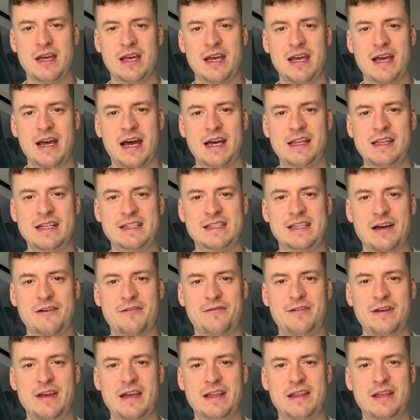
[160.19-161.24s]
And there's that
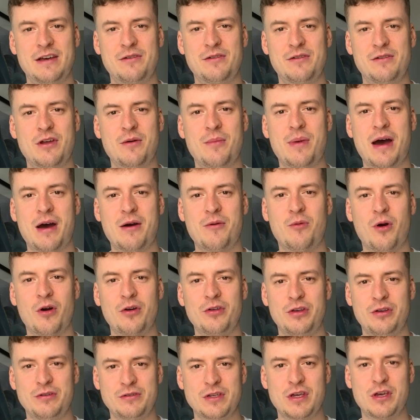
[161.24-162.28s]
fear that no matter what
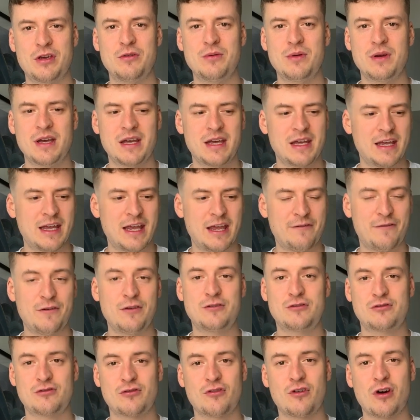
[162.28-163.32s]
you do, if you
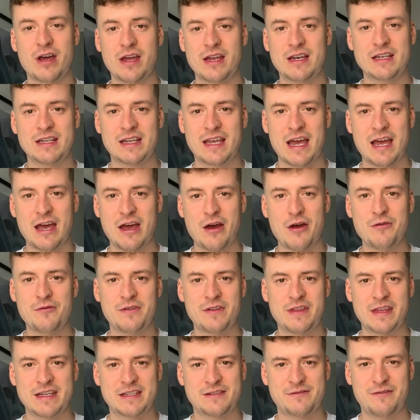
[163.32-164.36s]
try and get over
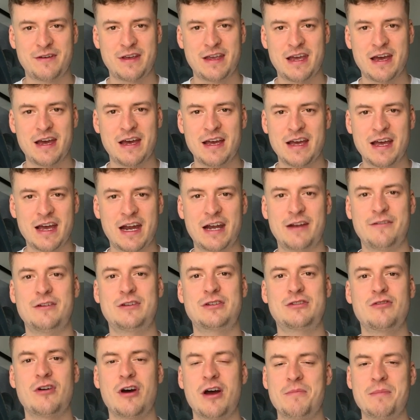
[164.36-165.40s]
this fear and if you
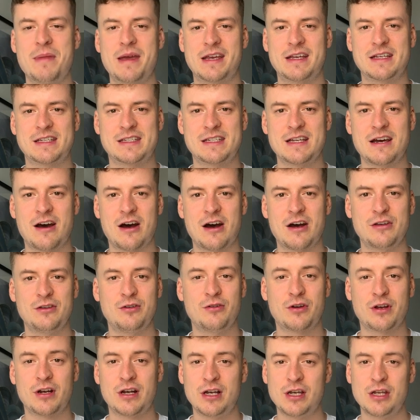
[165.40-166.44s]
try and make a start, you're
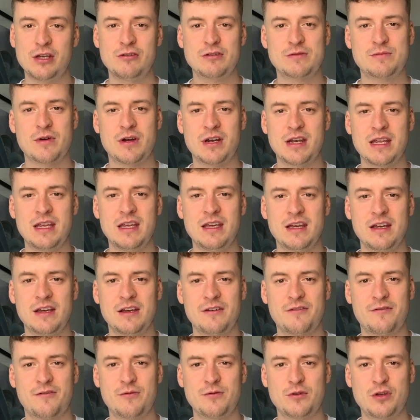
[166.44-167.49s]
going to lose money
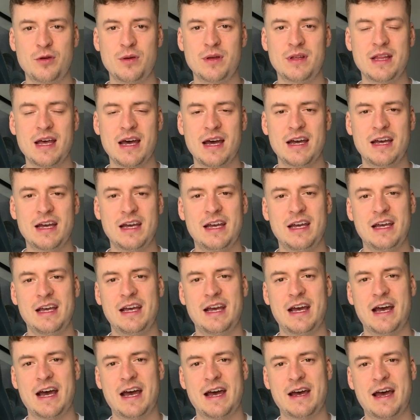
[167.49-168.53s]
from doing that.
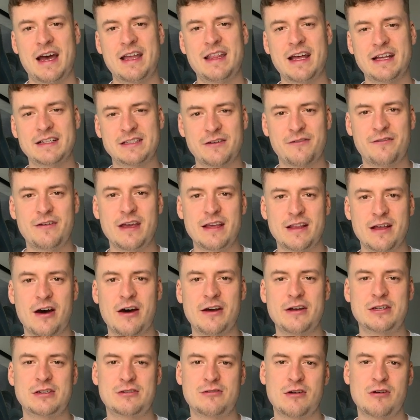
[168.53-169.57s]
Uh, and that's a fear that
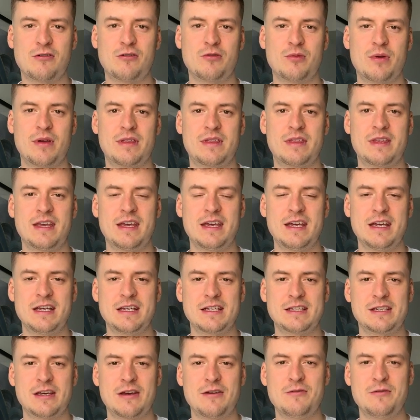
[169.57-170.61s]
I've struggled with.
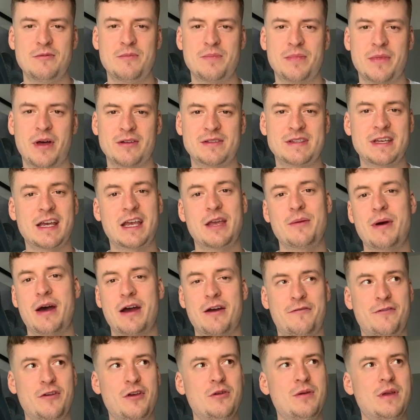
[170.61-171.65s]
So I'll take you back a
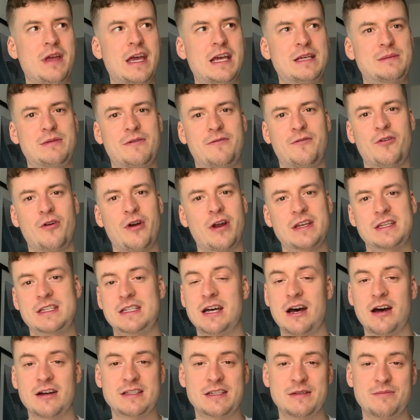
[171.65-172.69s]
few years before I
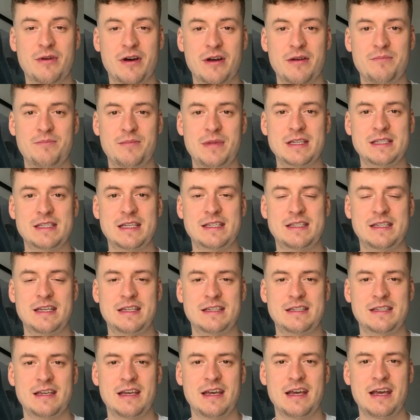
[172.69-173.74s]
started my
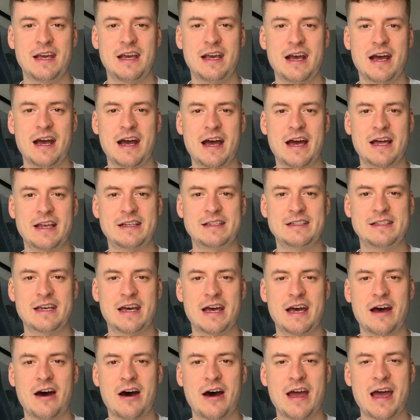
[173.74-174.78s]
businesses, and uh,
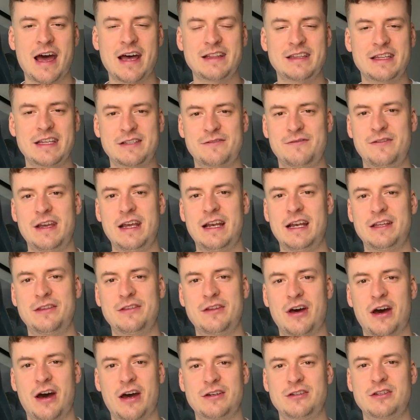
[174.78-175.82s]
I had this feeling
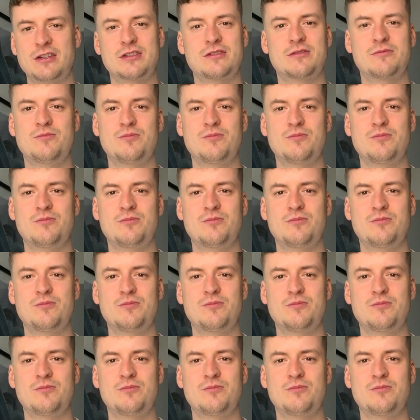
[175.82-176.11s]
that I just